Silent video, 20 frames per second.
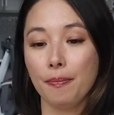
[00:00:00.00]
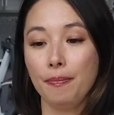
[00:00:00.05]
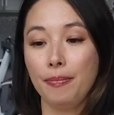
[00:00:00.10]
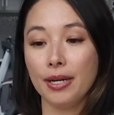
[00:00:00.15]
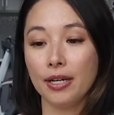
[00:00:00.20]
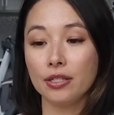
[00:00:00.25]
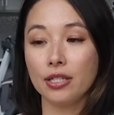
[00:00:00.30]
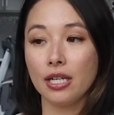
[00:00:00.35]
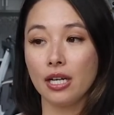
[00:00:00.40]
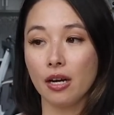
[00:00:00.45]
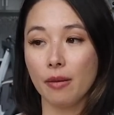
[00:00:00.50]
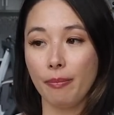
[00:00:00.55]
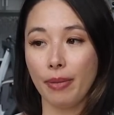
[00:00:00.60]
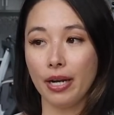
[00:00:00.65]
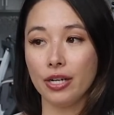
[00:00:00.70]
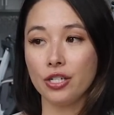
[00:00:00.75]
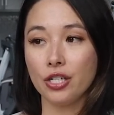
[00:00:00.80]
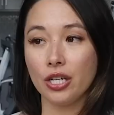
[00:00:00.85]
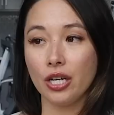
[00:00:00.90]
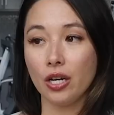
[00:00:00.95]
building a
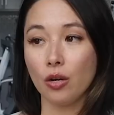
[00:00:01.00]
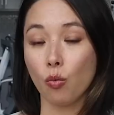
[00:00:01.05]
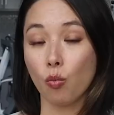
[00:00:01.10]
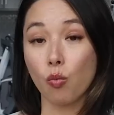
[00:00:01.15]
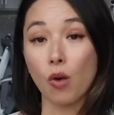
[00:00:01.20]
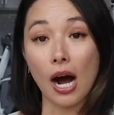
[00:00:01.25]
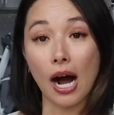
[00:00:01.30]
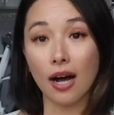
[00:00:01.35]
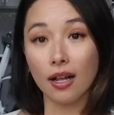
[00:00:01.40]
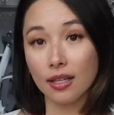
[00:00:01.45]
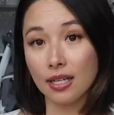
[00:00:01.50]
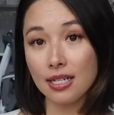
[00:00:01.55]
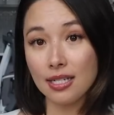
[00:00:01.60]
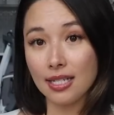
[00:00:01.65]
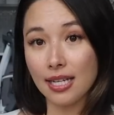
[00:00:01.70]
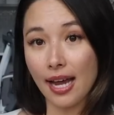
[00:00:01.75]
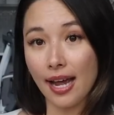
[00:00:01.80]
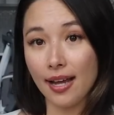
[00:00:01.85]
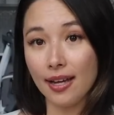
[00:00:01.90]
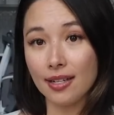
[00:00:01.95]
budget while in
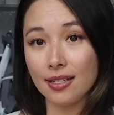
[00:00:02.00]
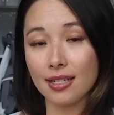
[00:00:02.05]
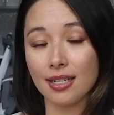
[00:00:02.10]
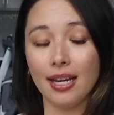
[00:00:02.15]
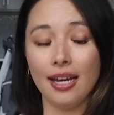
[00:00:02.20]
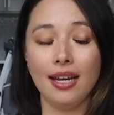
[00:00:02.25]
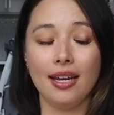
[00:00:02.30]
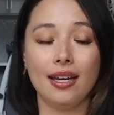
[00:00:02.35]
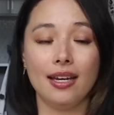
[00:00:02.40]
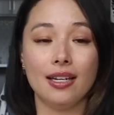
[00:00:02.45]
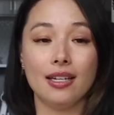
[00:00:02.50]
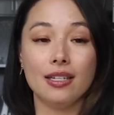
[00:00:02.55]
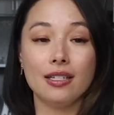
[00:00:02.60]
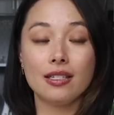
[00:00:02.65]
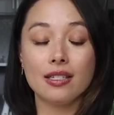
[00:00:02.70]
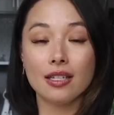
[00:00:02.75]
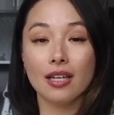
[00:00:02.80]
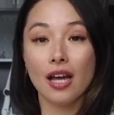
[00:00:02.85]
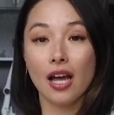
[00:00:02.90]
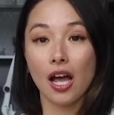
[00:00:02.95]
debt
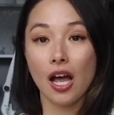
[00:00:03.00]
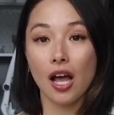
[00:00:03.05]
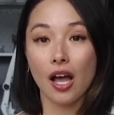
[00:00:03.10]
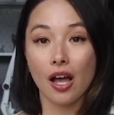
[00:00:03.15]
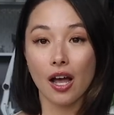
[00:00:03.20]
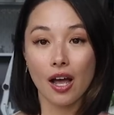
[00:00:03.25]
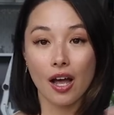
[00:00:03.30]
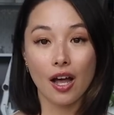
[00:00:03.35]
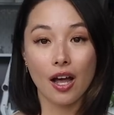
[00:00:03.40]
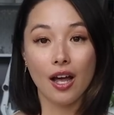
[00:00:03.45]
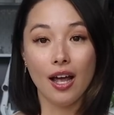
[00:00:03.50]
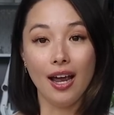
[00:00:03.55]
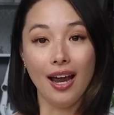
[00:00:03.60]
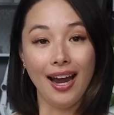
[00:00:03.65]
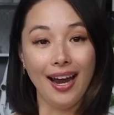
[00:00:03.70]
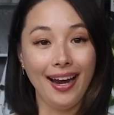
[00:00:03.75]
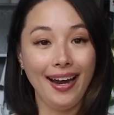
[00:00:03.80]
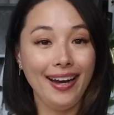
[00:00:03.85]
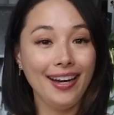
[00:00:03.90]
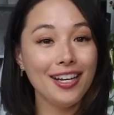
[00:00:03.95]
is
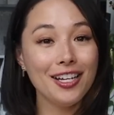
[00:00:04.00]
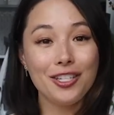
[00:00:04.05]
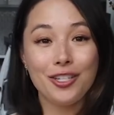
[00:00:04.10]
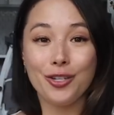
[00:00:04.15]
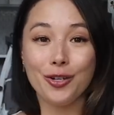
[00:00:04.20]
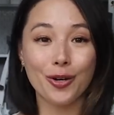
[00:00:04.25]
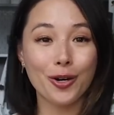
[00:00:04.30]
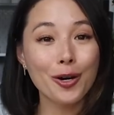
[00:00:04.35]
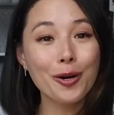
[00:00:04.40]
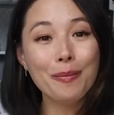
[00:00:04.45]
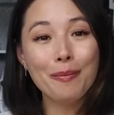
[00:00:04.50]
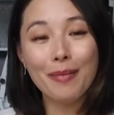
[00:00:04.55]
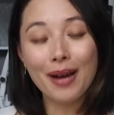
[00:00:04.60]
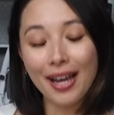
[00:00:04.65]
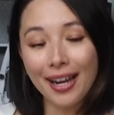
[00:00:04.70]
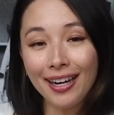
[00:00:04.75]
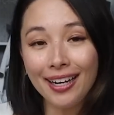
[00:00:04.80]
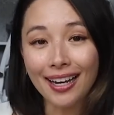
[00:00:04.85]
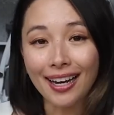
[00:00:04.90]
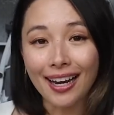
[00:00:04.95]
it is your
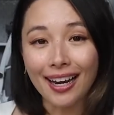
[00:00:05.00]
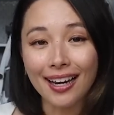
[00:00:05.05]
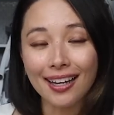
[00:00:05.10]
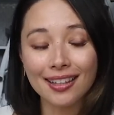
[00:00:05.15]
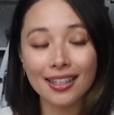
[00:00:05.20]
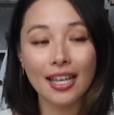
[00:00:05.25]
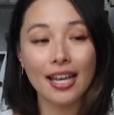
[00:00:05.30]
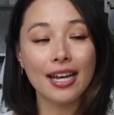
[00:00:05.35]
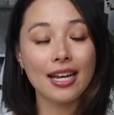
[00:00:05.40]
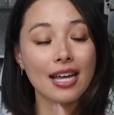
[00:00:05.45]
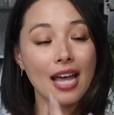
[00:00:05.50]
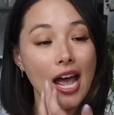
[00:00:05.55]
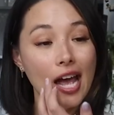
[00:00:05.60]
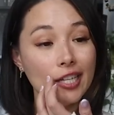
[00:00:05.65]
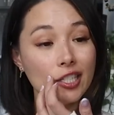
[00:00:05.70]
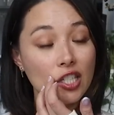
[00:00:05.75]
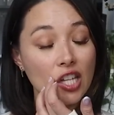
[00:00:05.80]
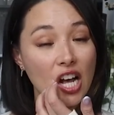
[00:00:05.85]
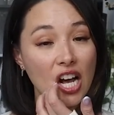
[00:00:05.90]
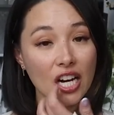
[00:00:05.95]
money. Like,
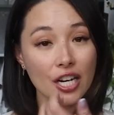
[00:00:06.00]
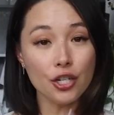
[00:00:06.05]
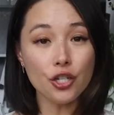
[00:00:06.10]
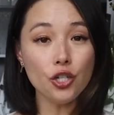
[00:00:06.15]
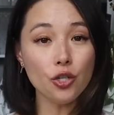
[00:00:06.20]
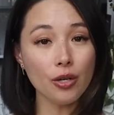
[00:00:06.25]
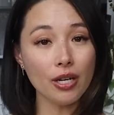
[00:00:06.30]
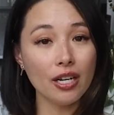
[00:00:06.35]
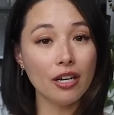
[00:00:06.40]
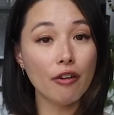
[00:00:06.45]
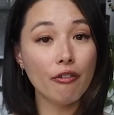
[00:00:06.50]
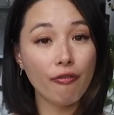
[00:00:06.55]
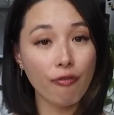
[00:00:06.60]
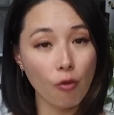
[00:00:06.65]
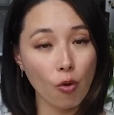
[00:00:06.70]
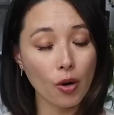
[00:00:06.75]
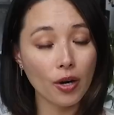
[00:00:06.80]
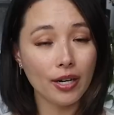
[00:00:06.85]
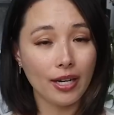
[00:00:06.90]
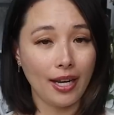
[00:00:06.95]
as long as you can
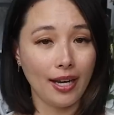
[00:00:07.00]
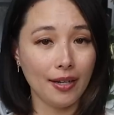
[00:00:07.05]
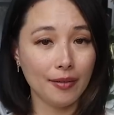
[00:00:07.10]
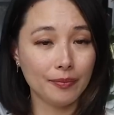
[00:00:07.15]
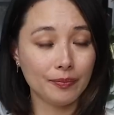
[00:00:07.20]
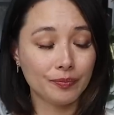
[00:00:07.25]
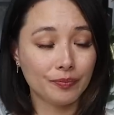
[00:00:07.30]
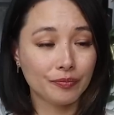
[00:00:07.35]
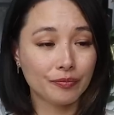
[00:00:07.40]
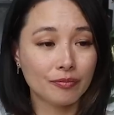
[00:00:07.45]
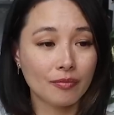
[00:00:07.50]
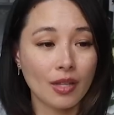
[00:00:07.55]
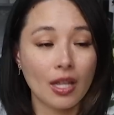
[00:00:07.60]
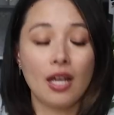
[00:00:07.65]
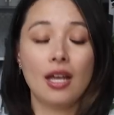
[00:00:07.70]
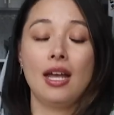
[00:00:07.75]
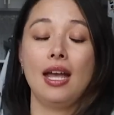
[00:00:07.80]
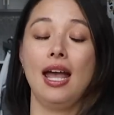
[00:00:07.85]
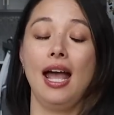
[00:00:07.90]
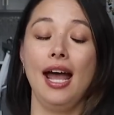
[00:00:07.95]
afford it
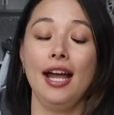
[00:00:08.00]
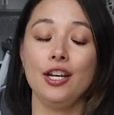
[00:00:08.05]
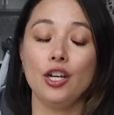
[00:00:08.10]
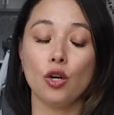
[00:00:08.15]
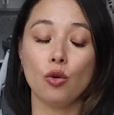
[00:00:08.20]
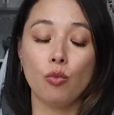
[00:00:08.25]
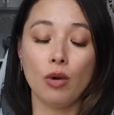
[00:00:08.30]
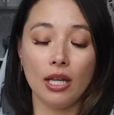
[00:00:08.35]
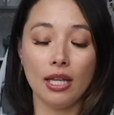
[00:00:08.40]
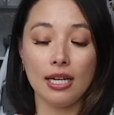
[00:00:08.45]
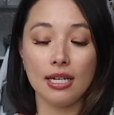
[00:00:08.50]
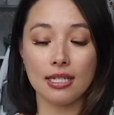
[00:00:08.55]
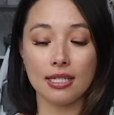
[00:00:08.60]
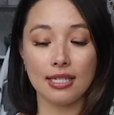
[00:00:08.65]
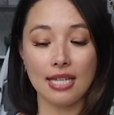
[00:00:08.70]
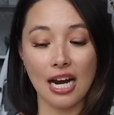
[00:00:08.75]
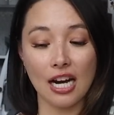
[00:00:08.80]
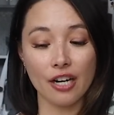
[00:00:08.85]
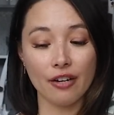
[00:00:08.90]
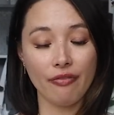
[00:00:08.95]
and you're willing to
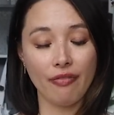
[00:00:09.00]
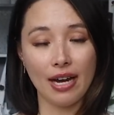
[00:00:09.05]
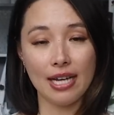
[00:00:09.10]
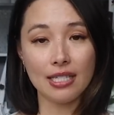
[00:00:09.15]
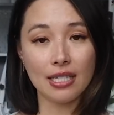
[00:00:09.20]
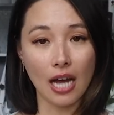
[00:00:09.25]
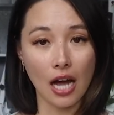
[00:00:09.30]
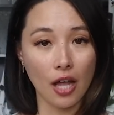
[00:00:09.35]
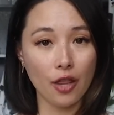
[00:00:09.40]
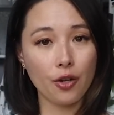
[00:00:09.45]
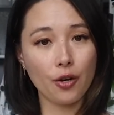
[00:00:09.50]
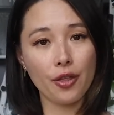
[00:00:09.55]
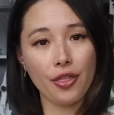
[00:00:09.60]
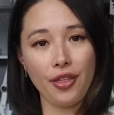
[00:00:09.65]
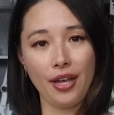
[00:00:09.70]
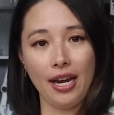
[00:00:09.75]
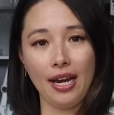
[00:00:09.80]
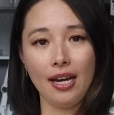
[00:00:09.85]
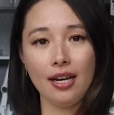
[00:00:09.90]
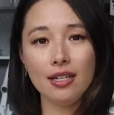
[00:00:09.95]
sacrifice other
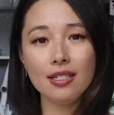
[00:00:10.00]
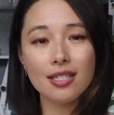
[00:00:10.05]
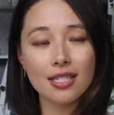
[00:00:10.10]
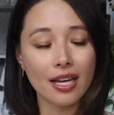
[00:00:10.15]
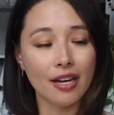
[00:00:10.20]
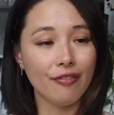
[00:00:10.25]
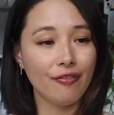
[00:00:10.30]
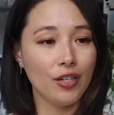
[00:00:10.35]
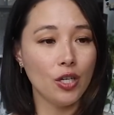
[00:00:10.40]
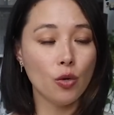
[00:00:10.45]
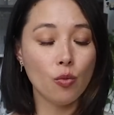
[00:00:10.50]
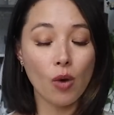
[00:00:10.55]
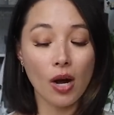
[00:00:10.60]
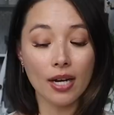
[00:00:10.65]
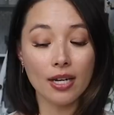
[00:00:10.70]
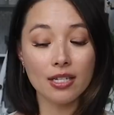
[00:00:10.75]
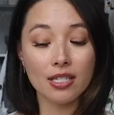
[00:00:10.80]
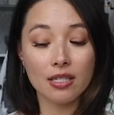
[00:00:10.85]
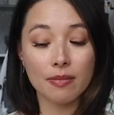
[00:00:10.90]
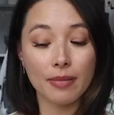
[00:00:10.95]
things, if you
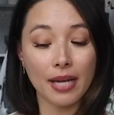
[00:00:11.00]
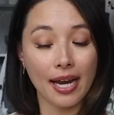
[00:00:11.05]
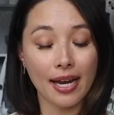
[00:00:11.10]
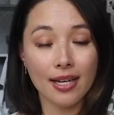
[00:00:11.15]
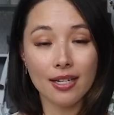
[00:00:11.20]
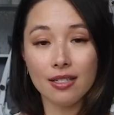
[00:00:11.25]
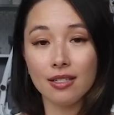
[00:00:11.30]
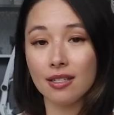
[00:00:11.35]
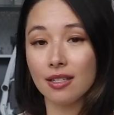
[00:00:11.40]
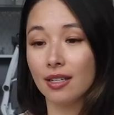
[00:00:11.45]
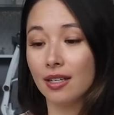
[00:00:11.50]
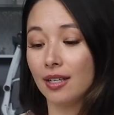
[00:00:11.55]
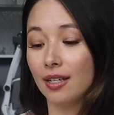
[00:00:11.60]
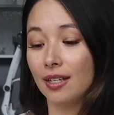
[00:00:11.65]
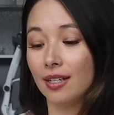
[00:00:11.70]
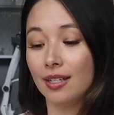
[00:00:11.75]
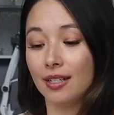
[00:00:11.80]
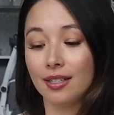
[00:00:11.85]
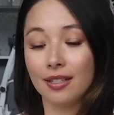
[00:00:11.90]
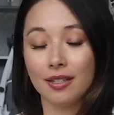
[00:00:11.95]
want to spend
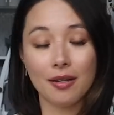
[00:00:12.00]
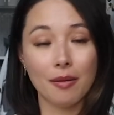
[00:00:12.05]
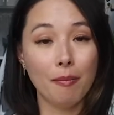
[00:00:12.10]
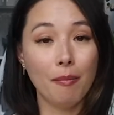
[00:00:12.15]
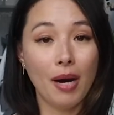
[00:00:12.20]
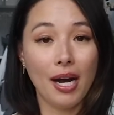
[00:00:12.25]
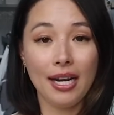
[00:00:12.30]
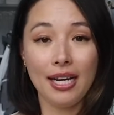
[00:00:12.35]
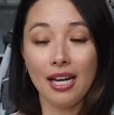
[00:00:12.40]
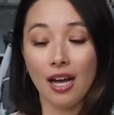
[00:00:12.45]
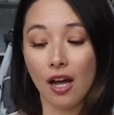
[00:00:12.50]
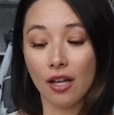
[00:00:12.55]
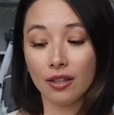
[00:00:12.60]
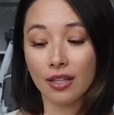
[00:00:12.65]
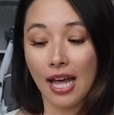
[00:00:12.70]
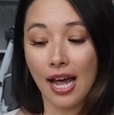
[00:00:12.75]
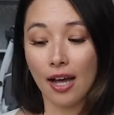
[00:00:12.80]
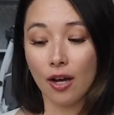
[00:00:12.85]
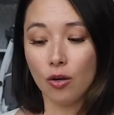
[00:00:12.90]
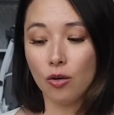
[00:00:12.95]
money
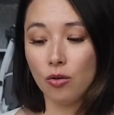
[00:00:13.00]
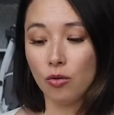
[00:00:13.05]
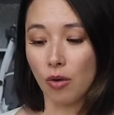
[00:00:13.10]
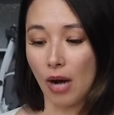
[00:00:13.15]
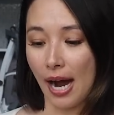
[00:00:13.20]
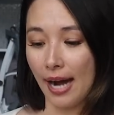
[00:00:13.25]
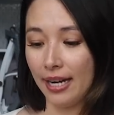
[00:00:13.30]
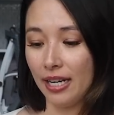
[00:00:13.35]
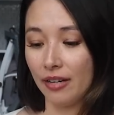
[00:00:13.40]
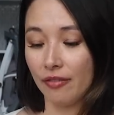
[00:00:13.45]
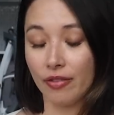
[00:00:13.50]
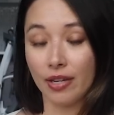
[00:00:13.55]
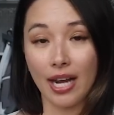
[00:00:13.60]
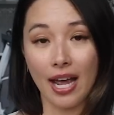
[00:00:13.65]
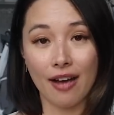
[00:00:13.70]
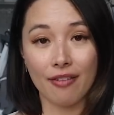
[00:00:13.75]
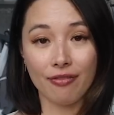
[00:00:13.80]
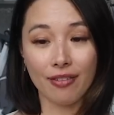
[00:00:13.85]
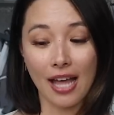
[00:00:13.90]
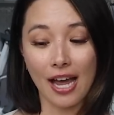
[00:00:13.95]
on I'd even
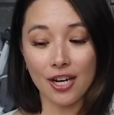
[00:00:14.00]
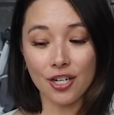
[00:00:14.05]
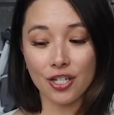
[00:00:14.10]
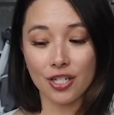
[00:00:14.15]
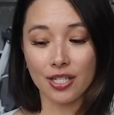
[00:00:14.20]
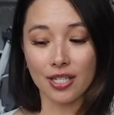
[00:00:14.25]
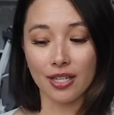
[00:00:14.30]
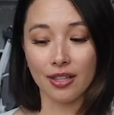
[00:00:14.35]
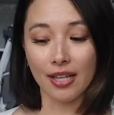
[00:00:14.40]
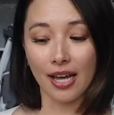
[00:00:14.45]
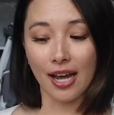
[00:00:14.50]
have lashes in